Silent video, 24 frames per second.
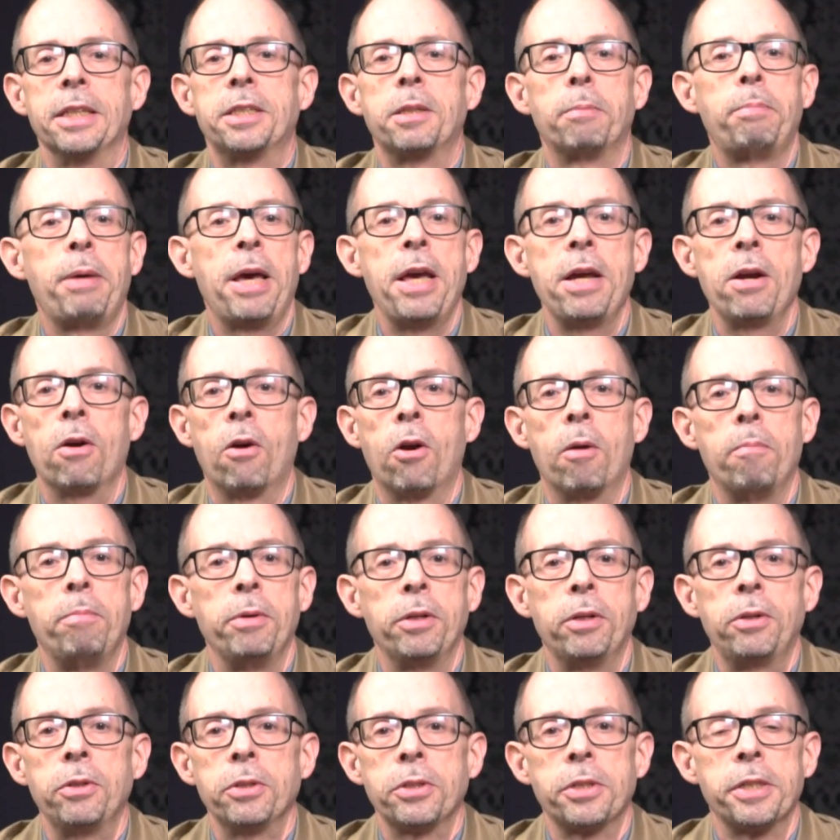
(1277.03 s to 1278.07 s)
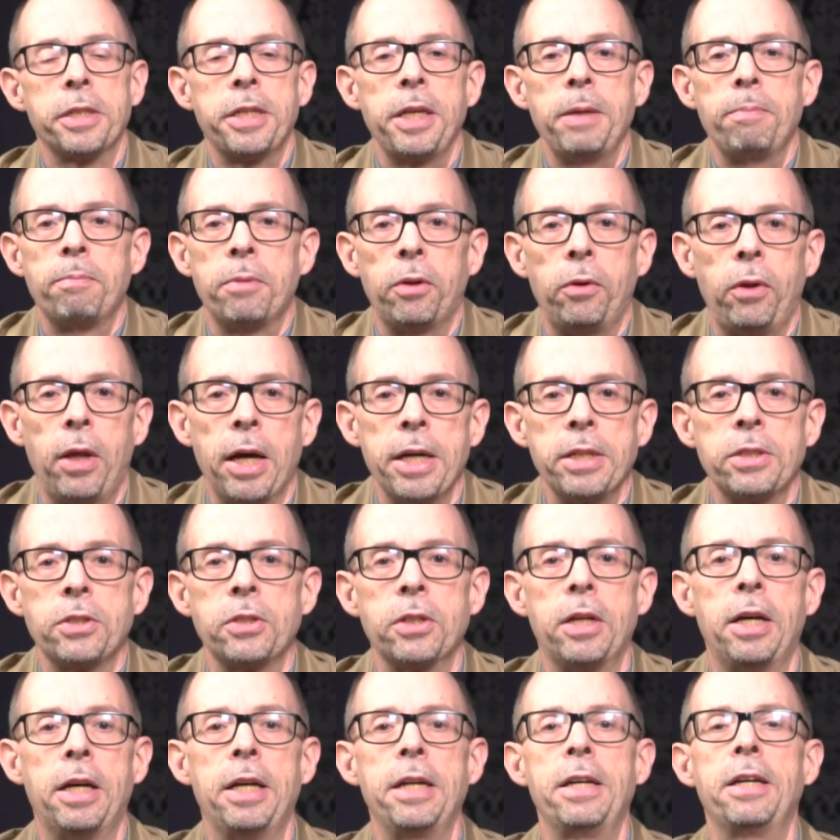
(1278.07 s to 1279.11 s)
to pay our bills, to keep the
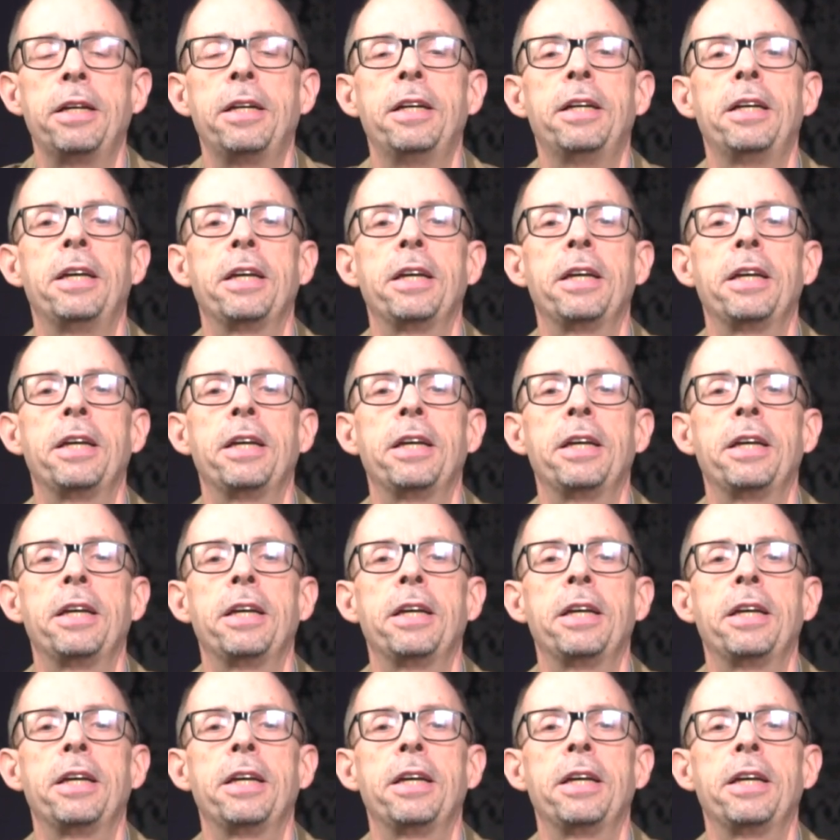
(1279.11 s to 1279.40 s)
lights on,